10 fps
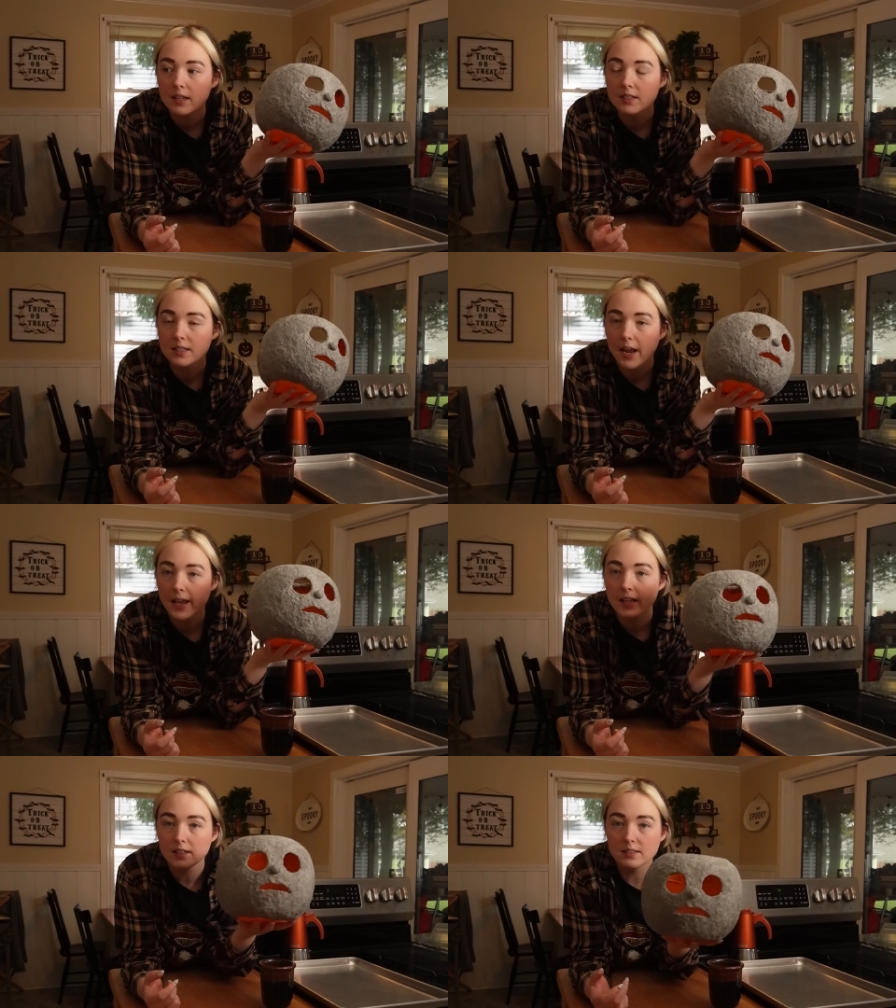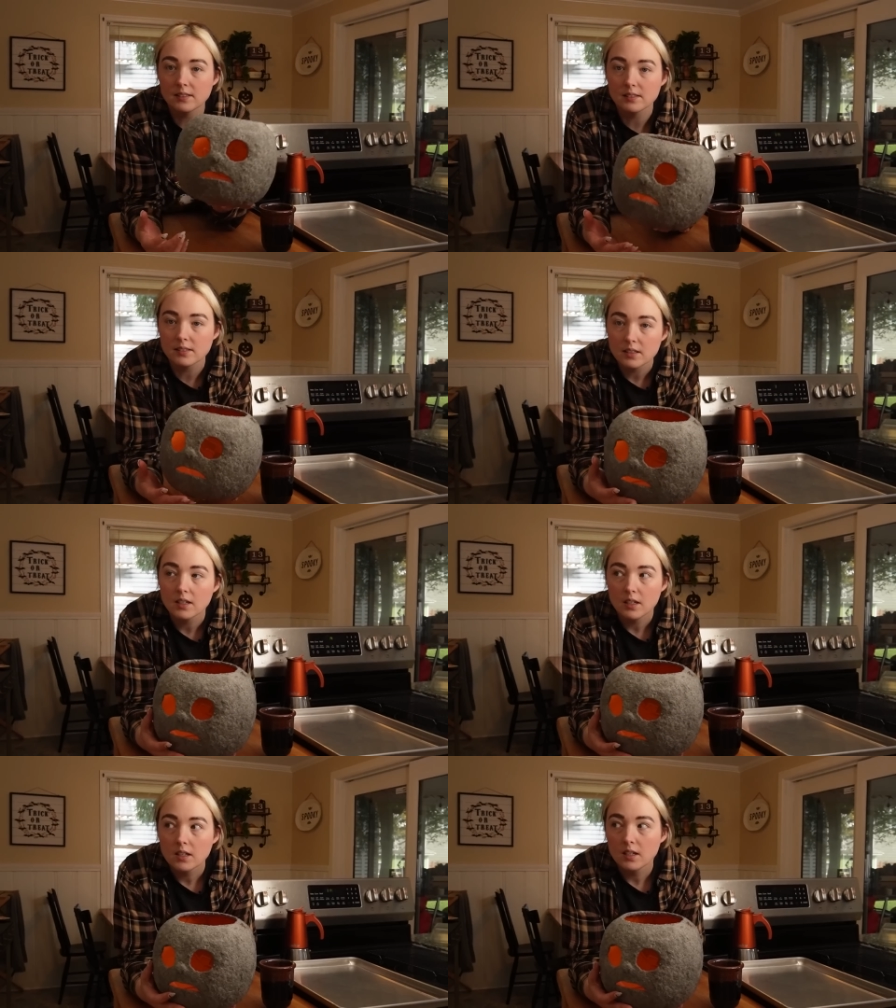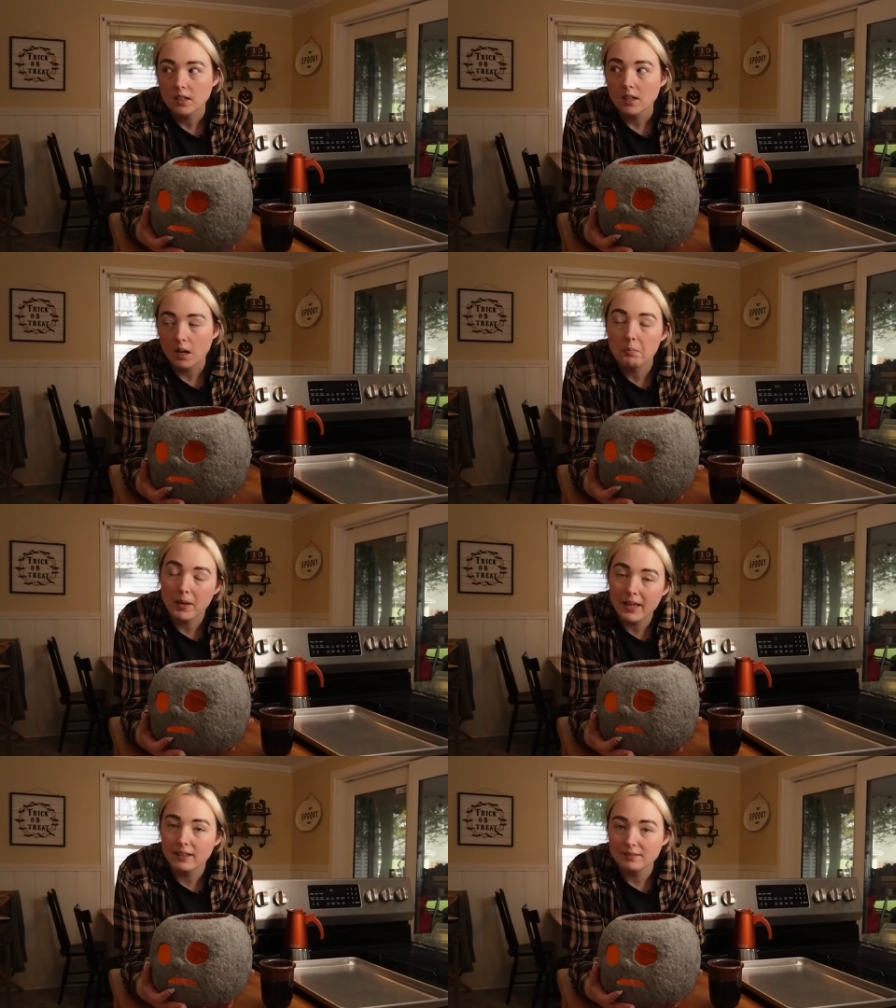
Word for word: it takes a bit